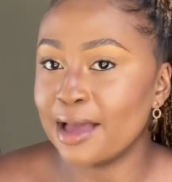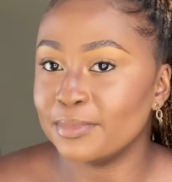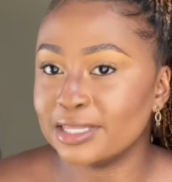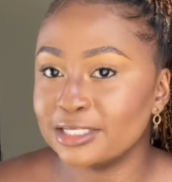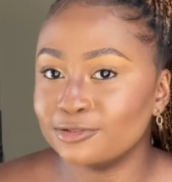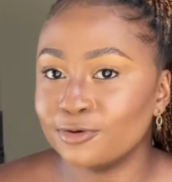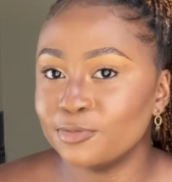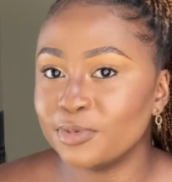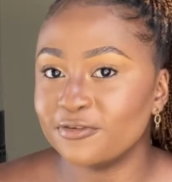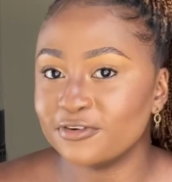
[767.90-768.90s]
they don't
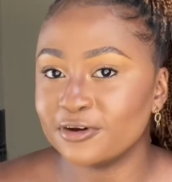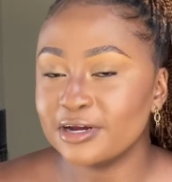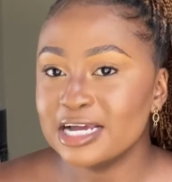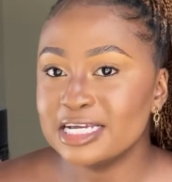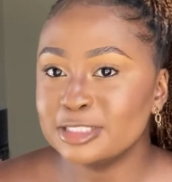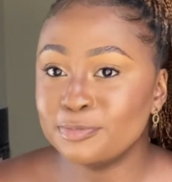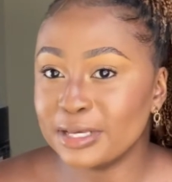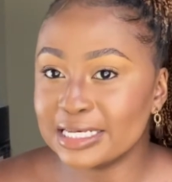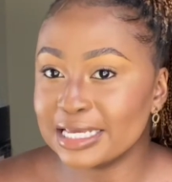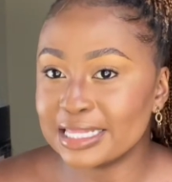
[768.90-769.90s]
prefer
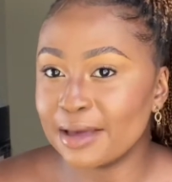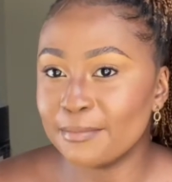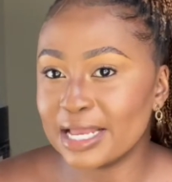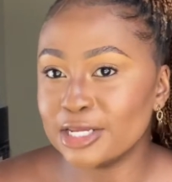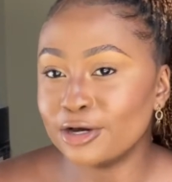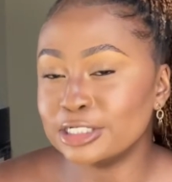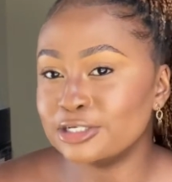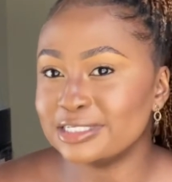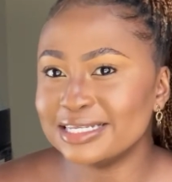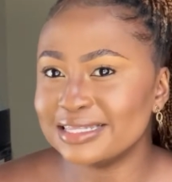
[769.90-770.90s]
spending their money on
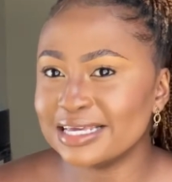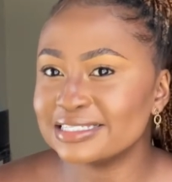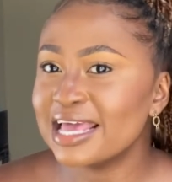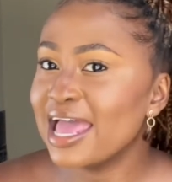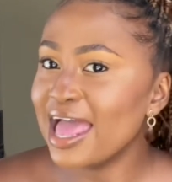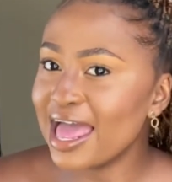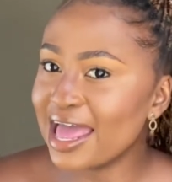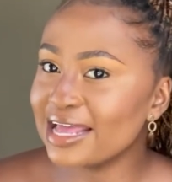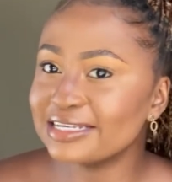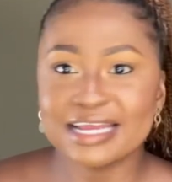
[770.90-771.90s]
certain things.
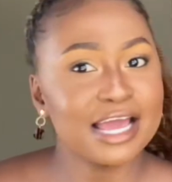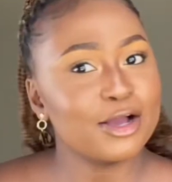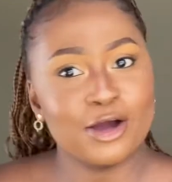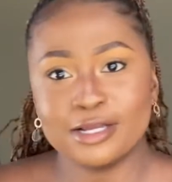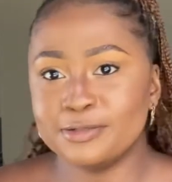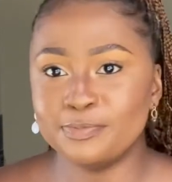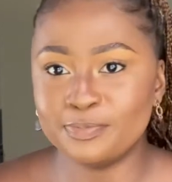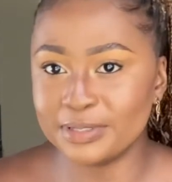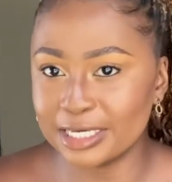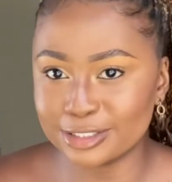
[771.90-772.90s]
And I can't
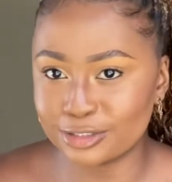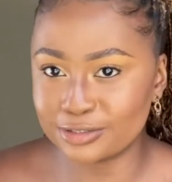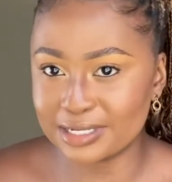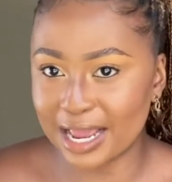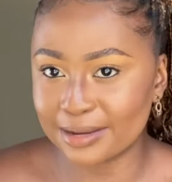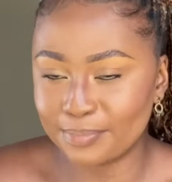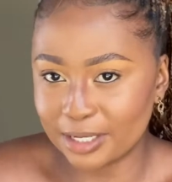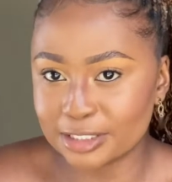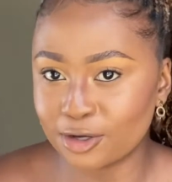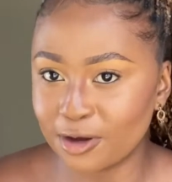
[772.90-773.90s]
be
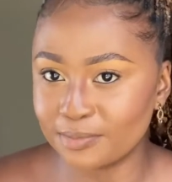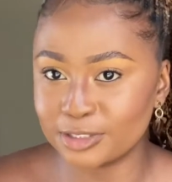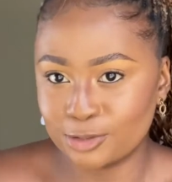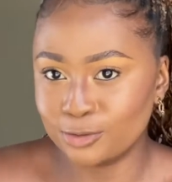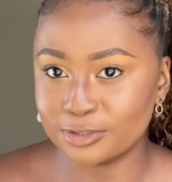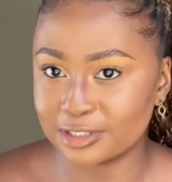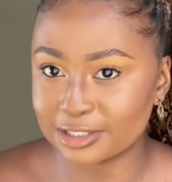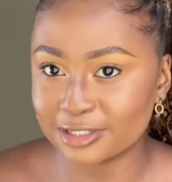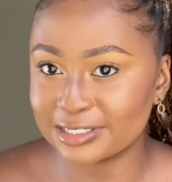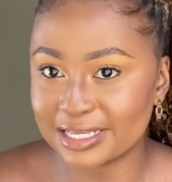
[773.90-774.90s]
beggars can't be choosers,
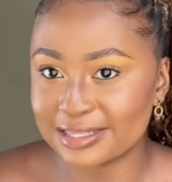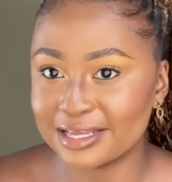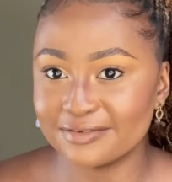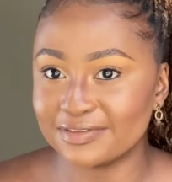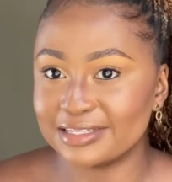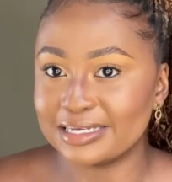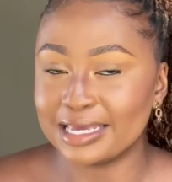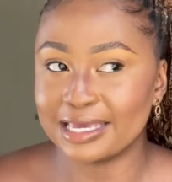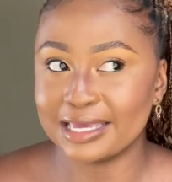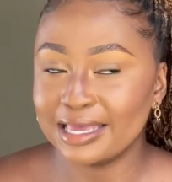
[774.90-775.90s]
because at the end of the
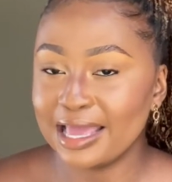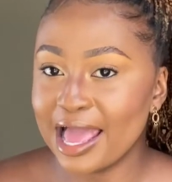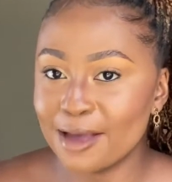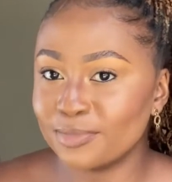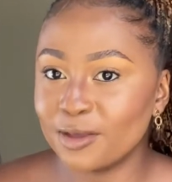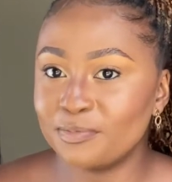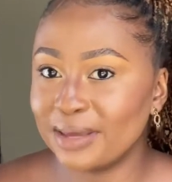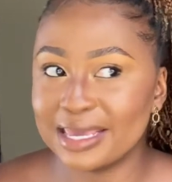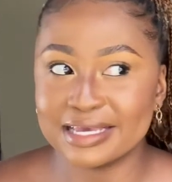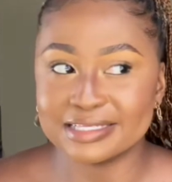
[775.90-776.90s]
day, I'm not
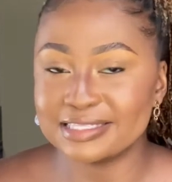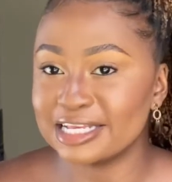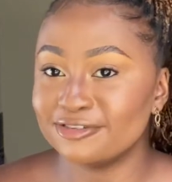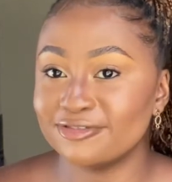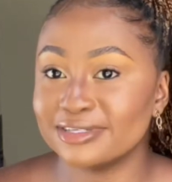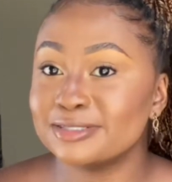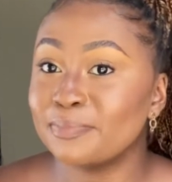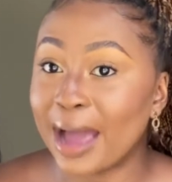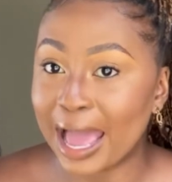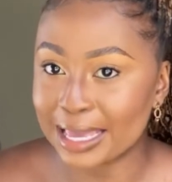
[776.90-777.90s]
paying a cent for this
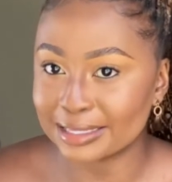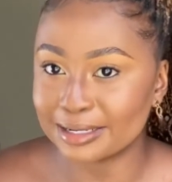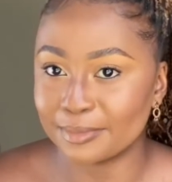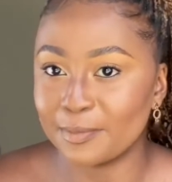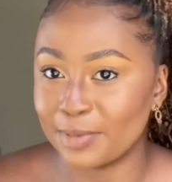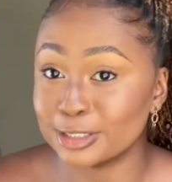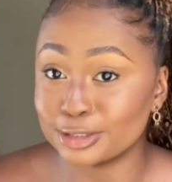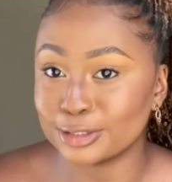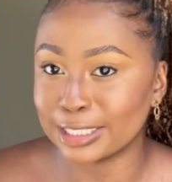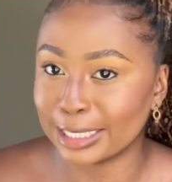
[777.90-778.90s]
pie that I'm about to
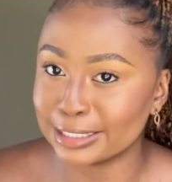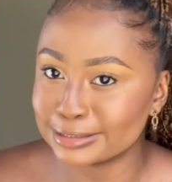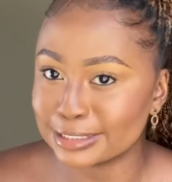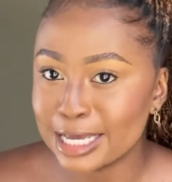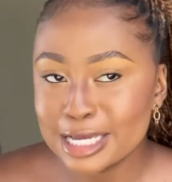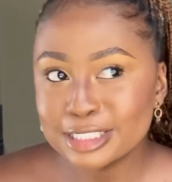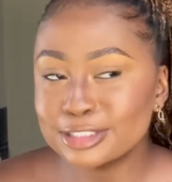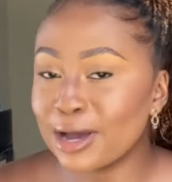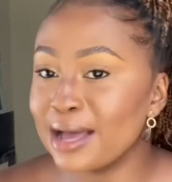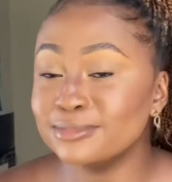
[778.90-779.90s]
get. So
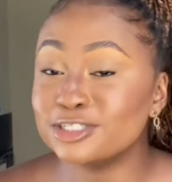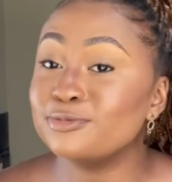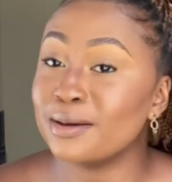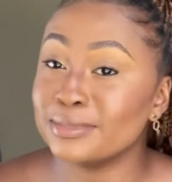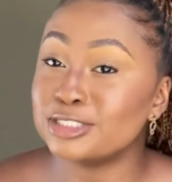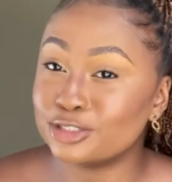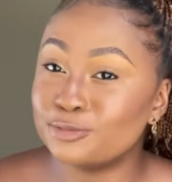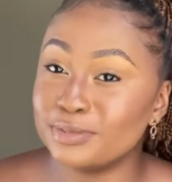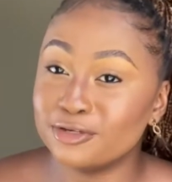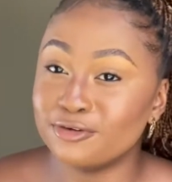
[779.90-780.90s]
I must just
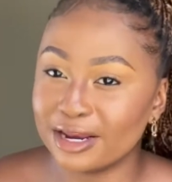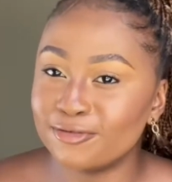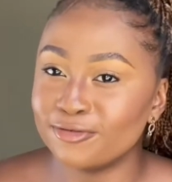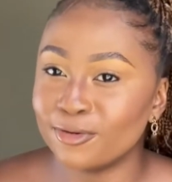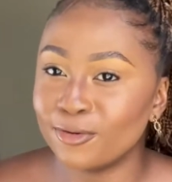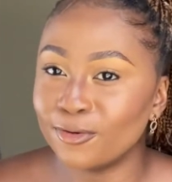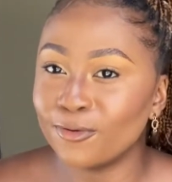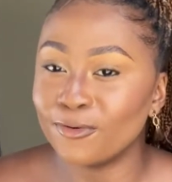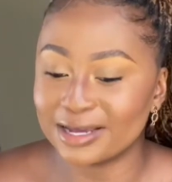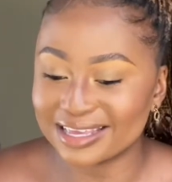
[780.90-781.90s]
be grateful.
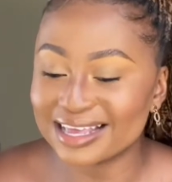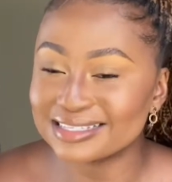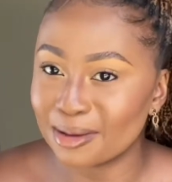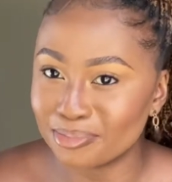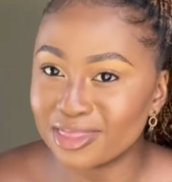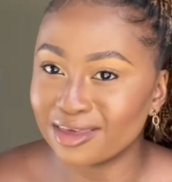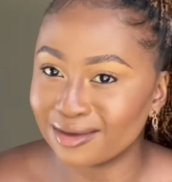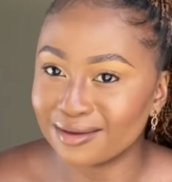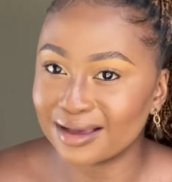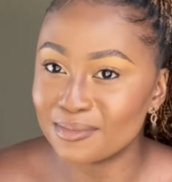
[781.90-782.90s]
Something.